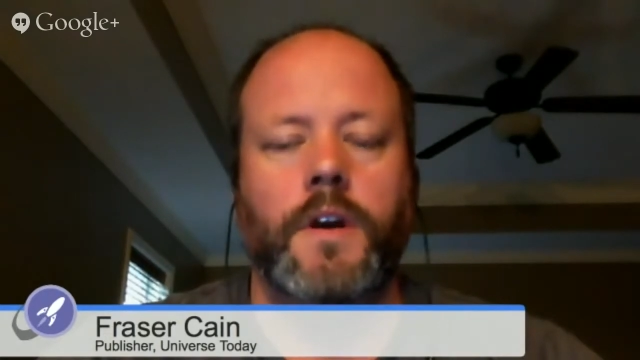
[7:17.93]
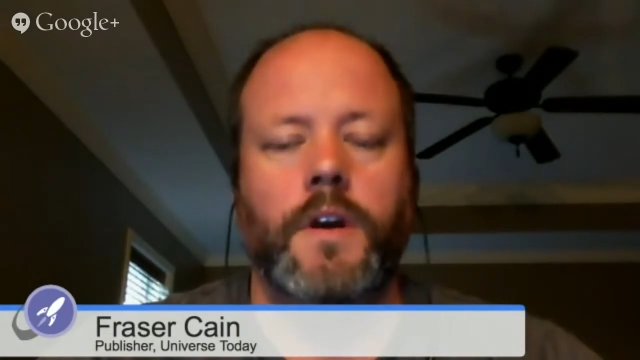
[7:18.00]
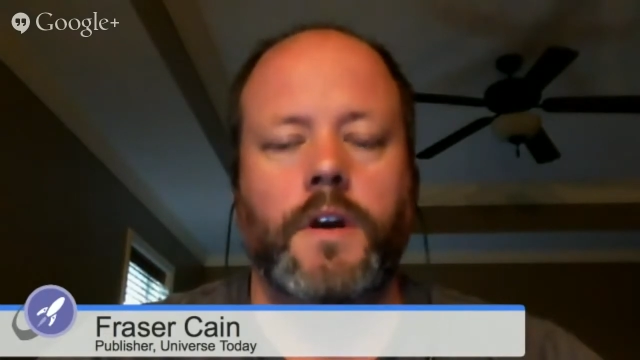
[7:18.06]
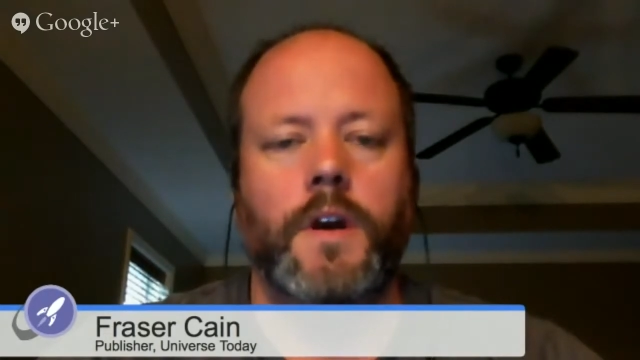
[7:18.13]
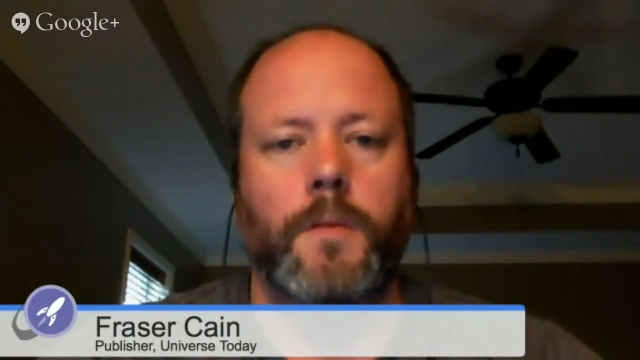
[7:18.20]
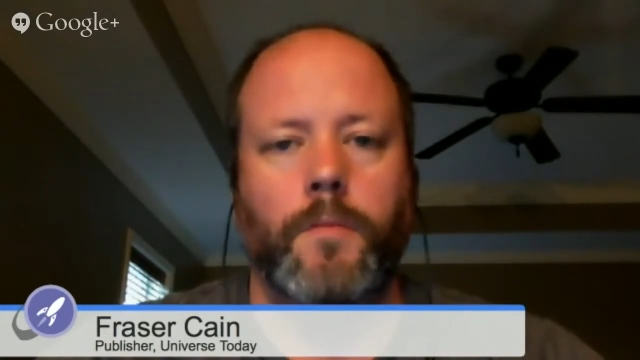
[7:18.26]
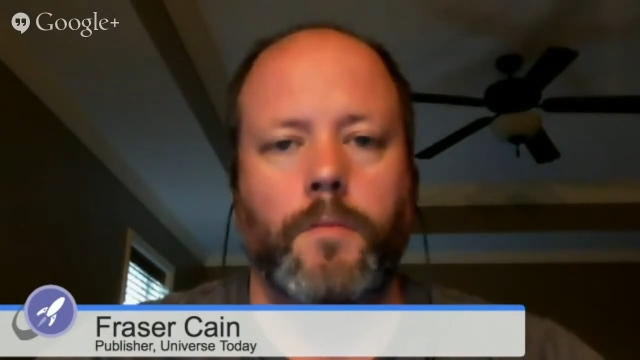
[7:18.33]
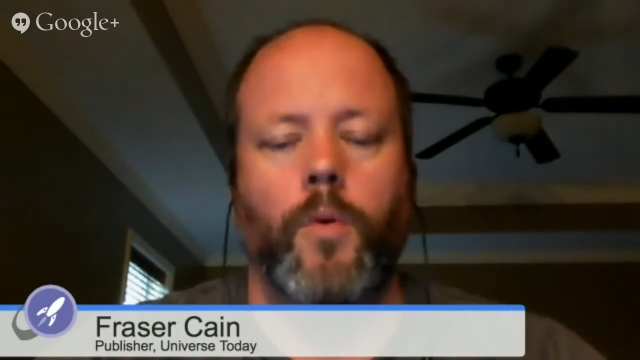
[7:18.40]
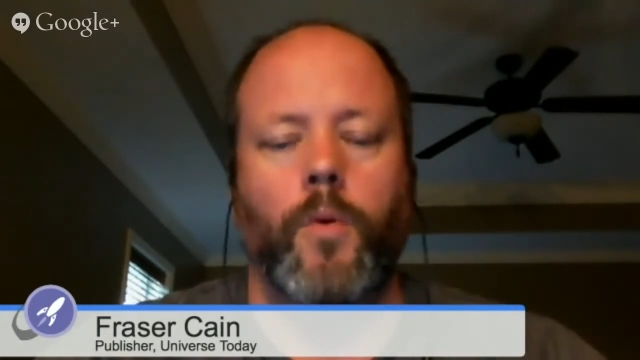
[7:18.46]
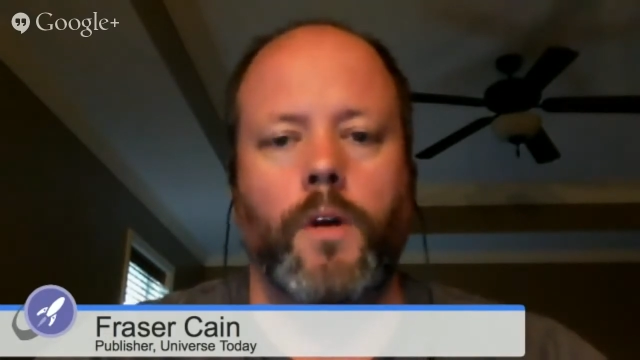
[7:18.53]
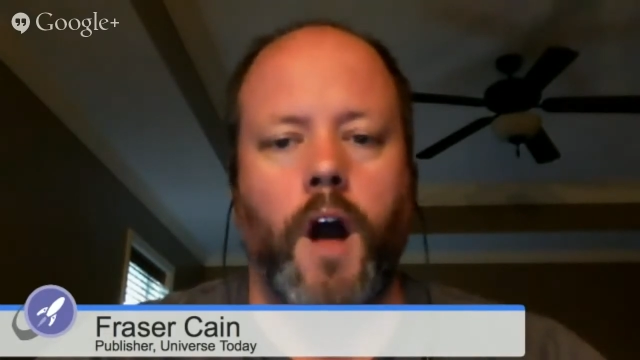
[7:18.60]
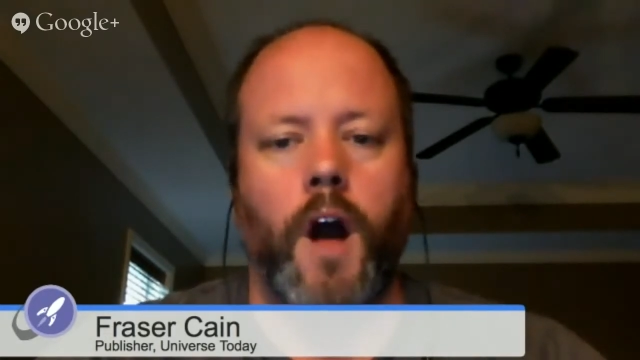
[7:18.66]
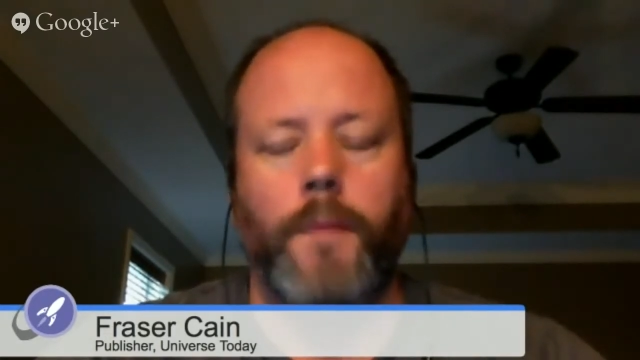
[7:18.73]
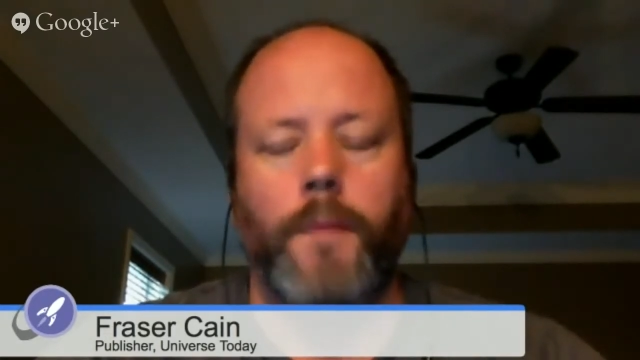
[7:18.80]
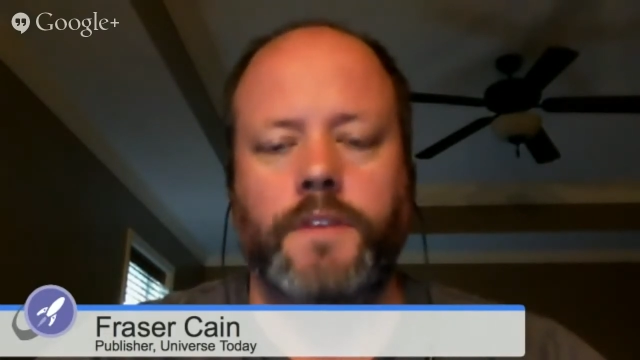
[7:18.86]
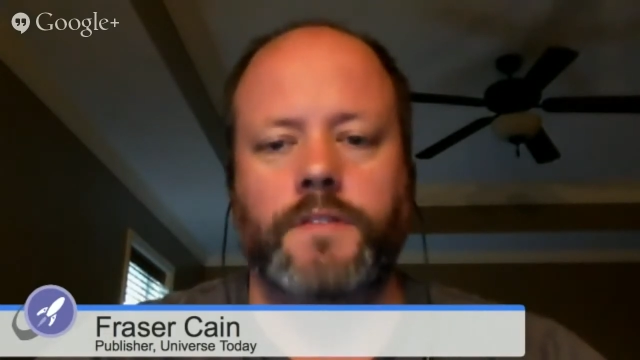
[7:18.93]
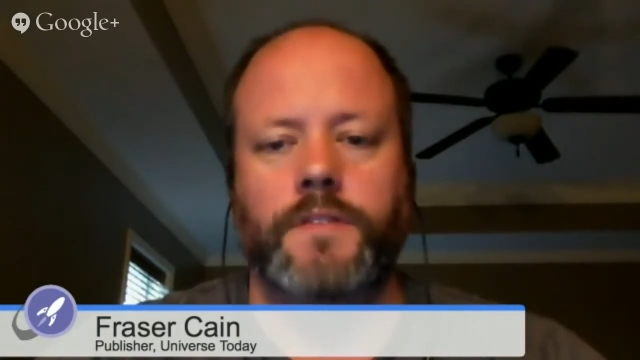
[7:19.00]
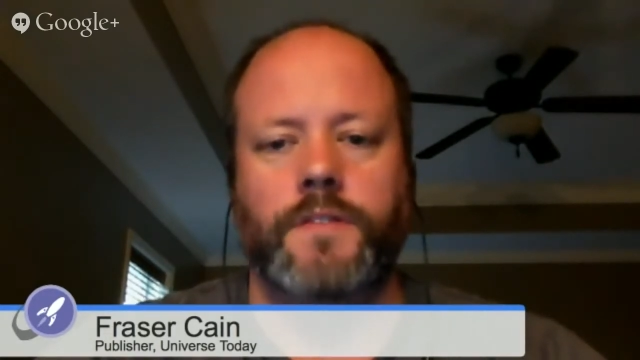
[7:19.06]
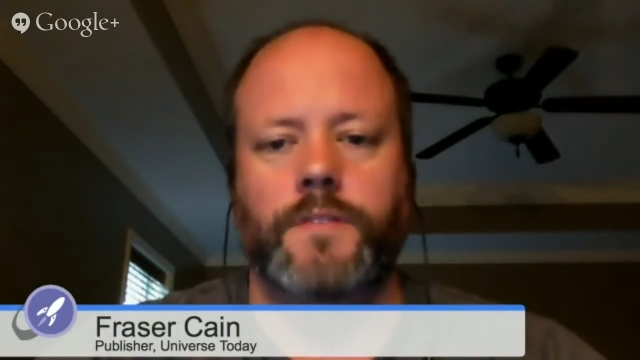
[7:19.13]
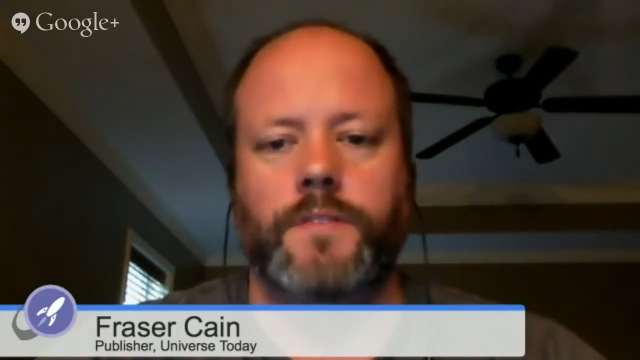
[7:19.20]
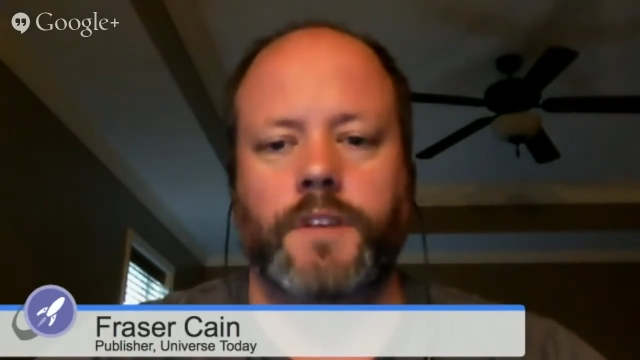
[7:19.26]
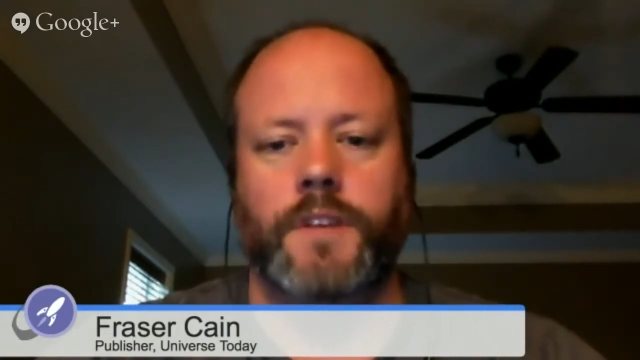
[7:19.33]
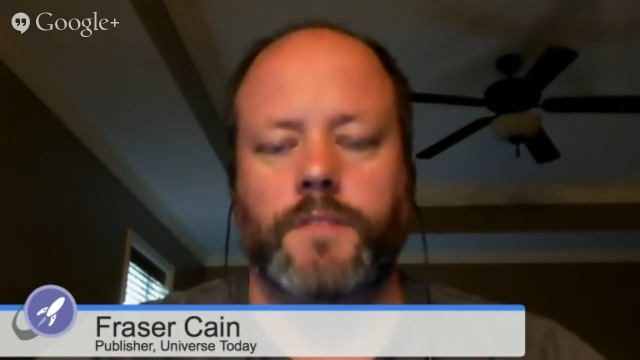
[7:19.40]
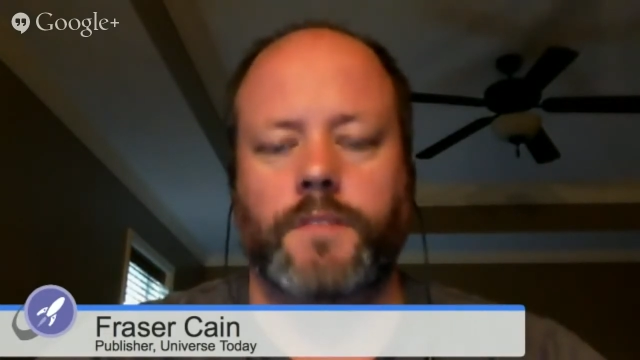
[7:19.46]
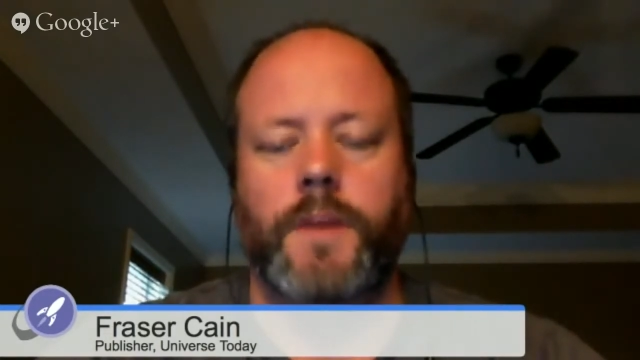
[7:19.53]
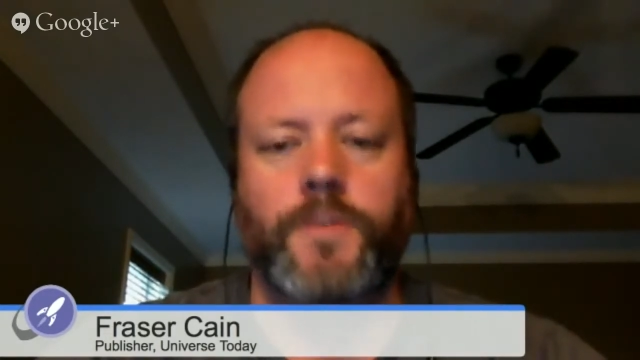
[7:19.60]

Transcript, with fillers: more copies of themselves.